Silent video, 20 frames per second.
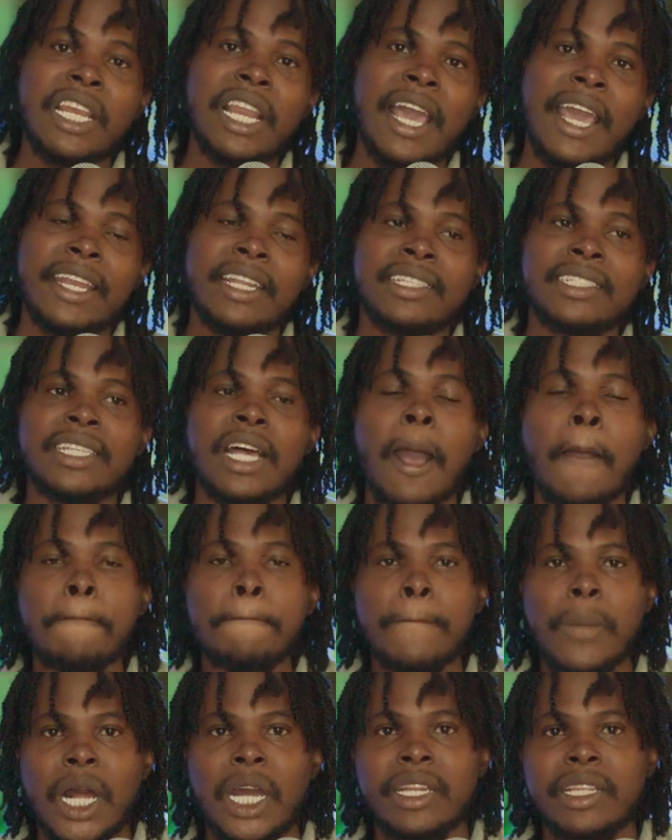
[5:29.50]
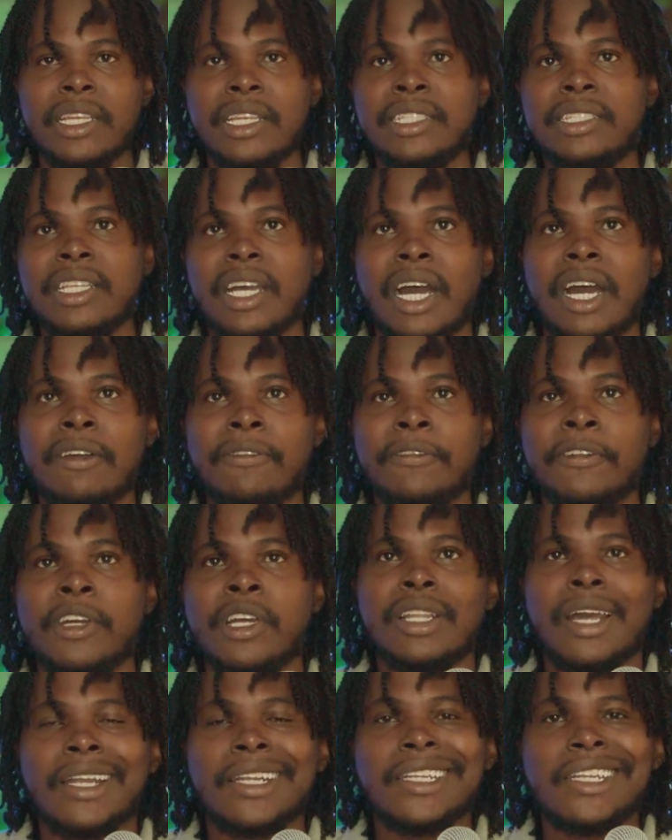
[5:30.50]
like the song bad. It
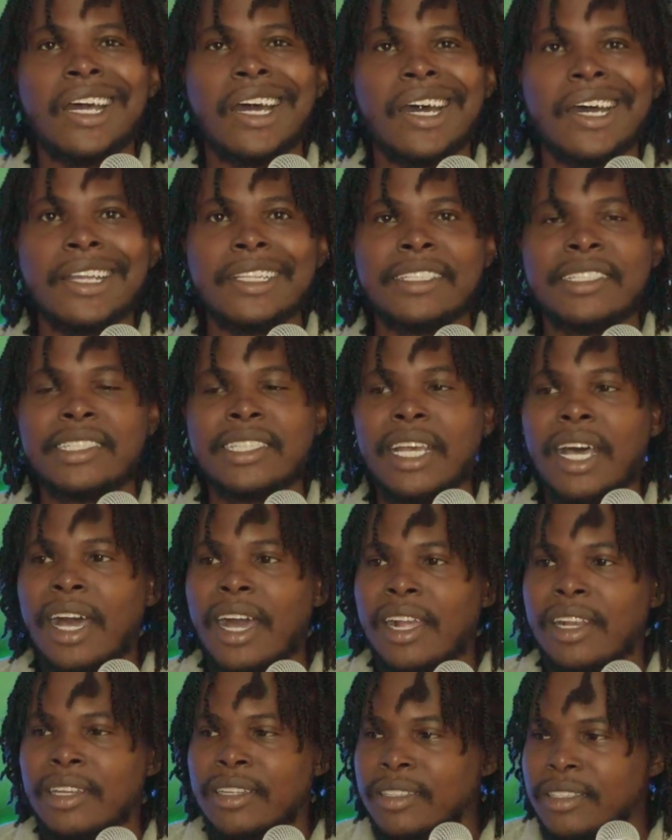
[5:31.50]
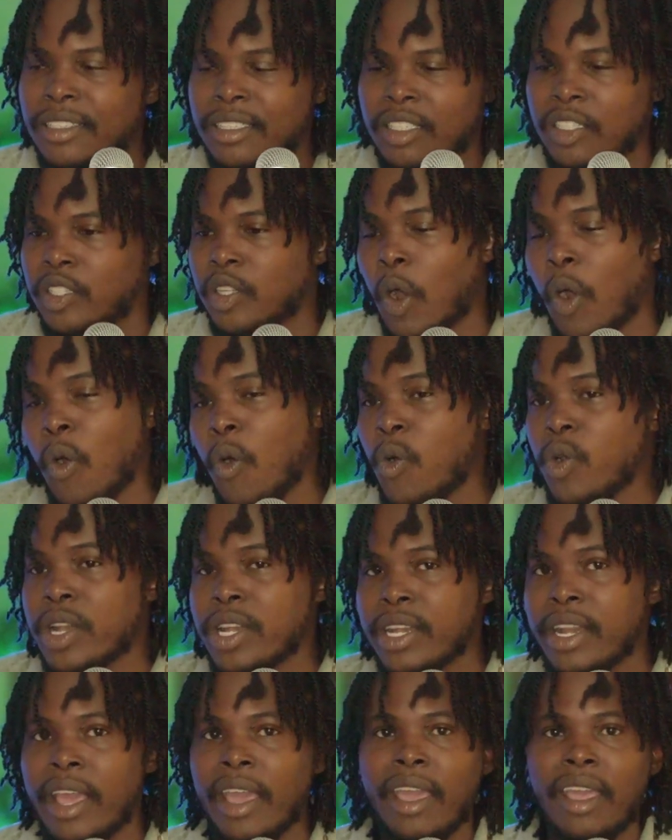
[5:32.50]
have that dancehall
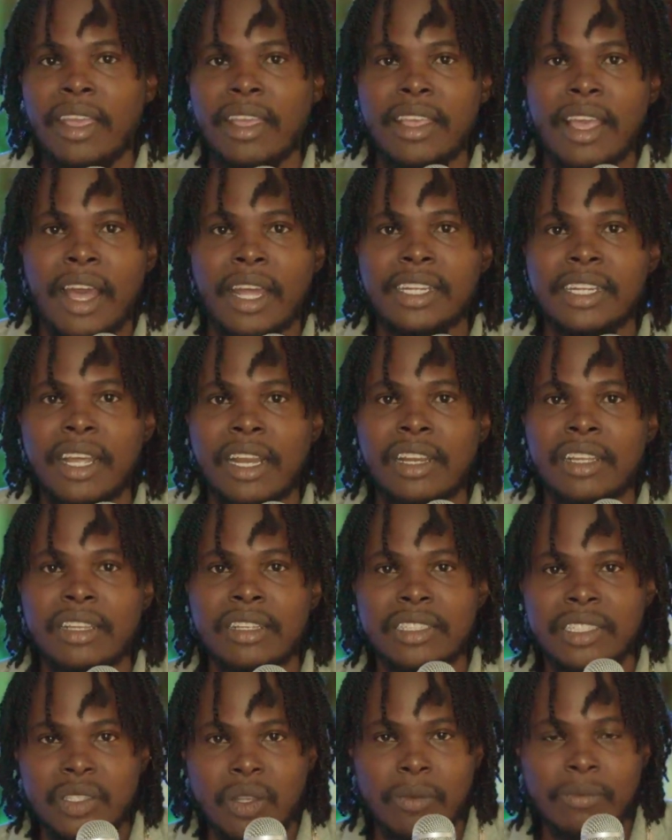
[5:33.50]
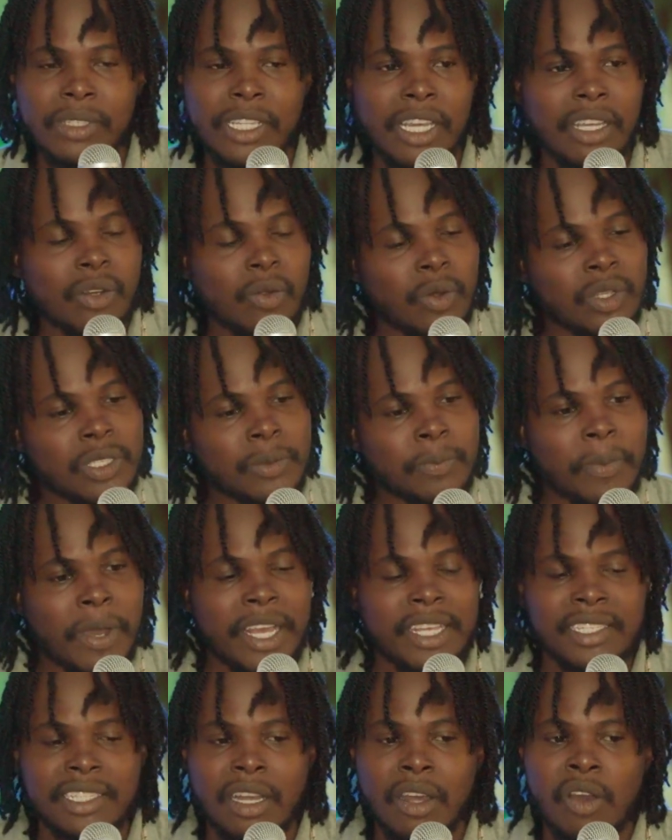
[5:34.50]
sound there and that little something there, you know,
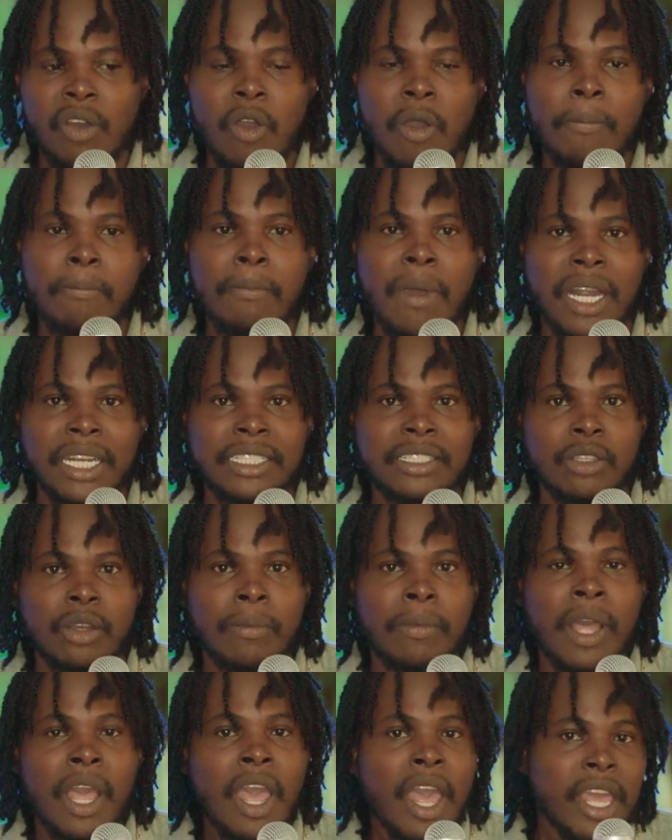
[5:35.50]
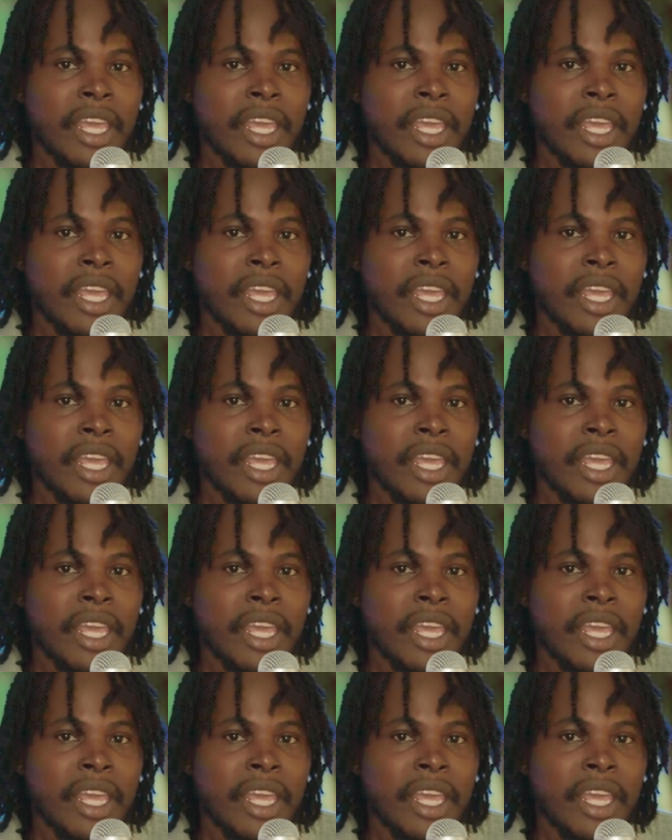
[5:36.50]
Spice have come bad it up.